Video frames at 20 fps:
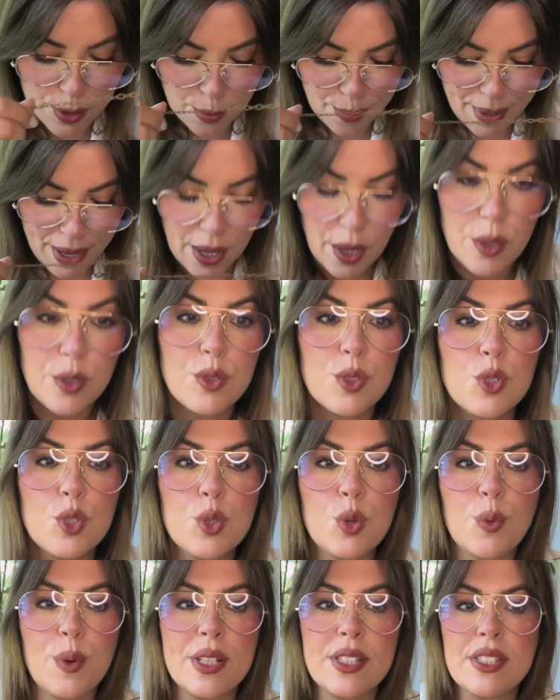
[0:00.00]
is about
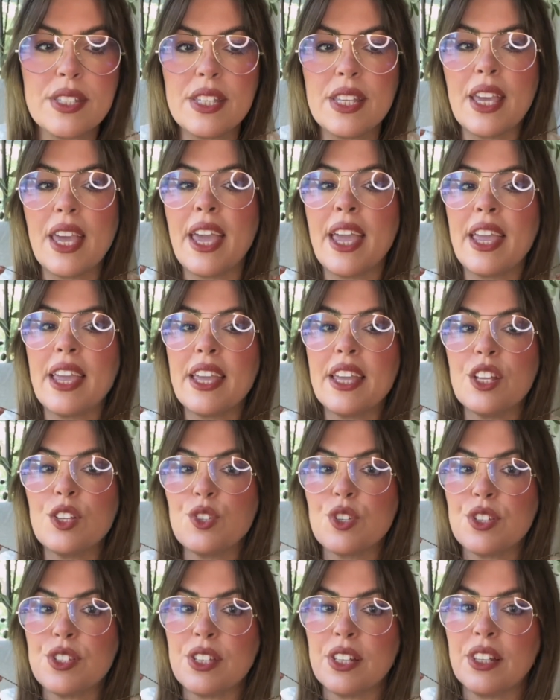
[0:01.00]
28
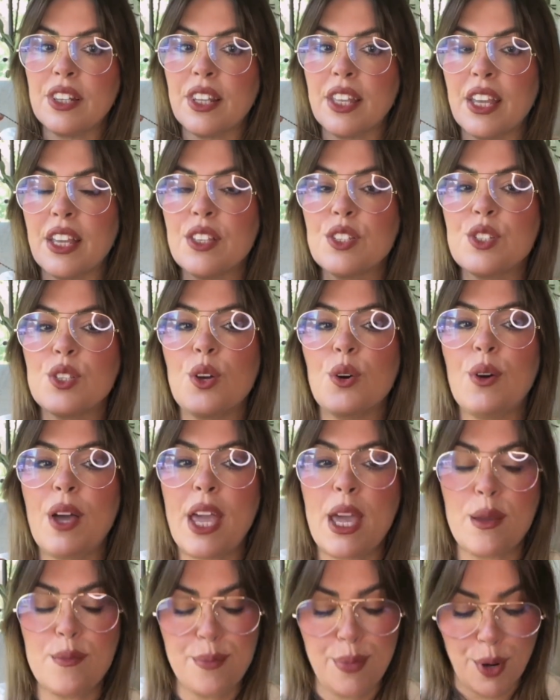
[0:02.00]
inches in length, so
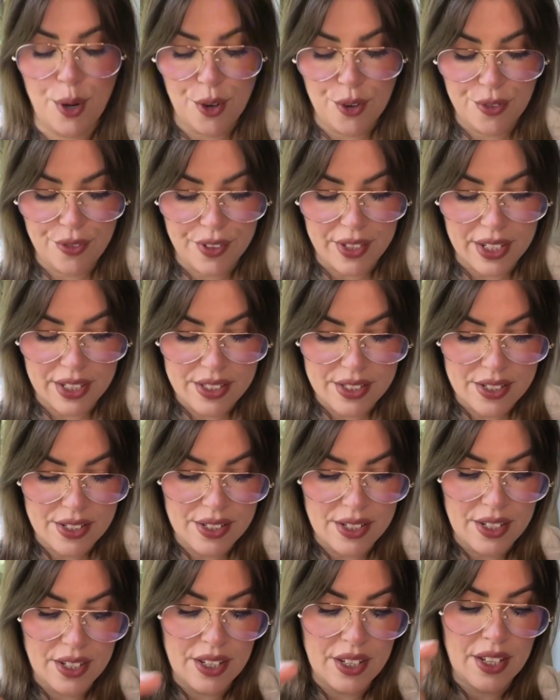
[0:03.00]
a
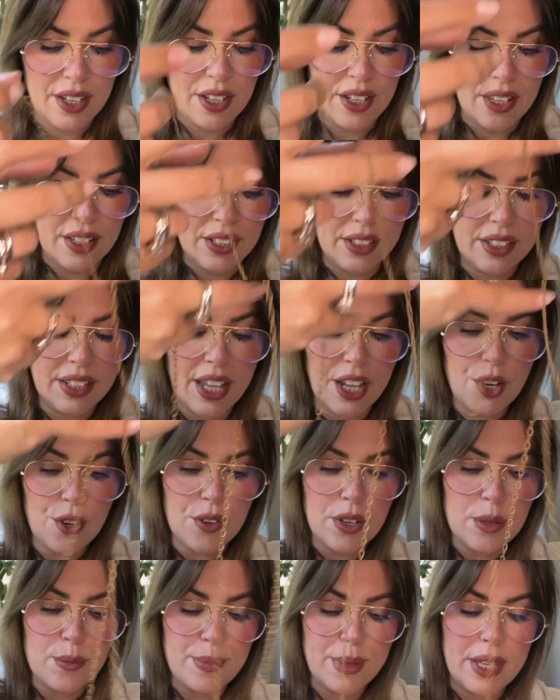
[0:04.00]
perfect
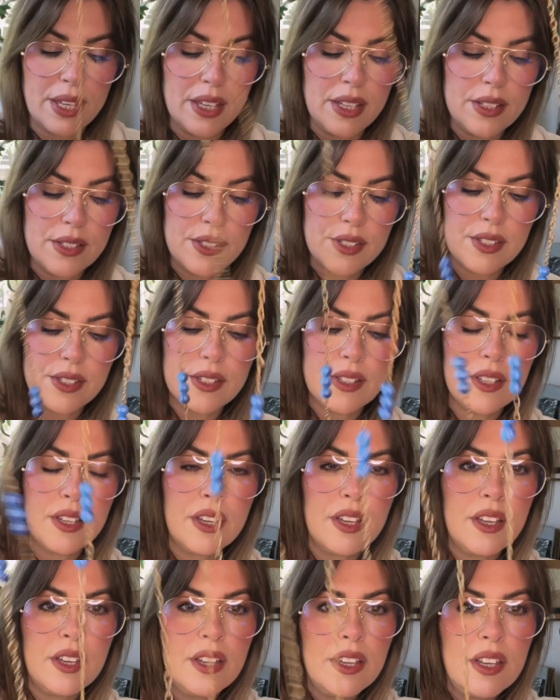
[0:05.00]
layering piece.
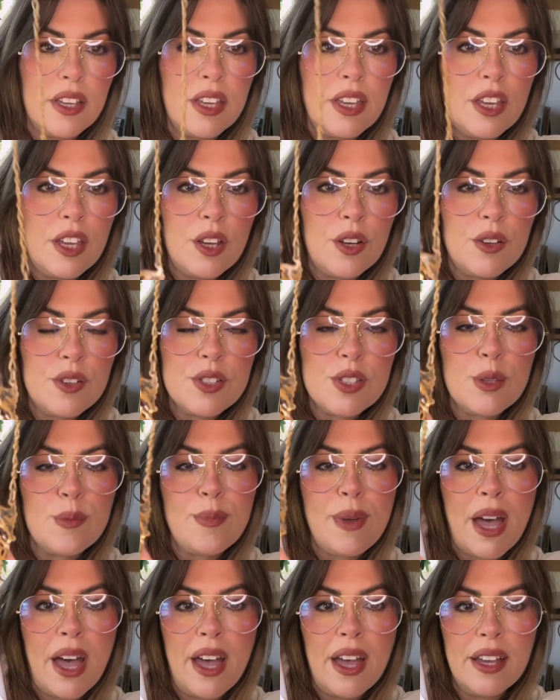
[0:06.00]
Here's the
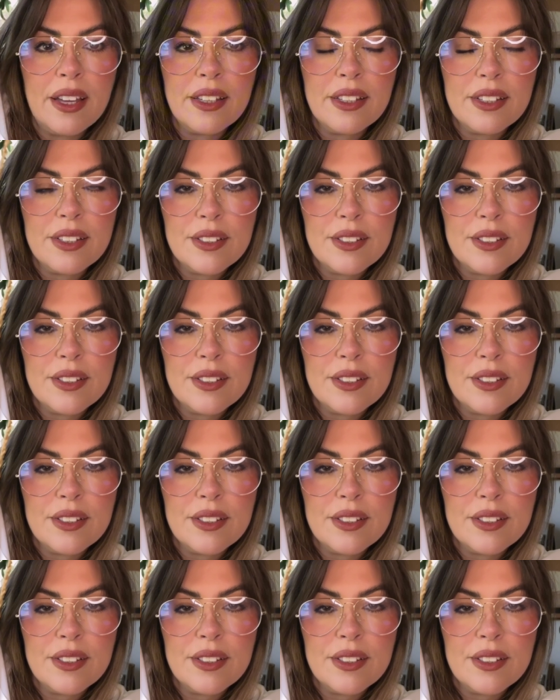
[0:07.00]
back.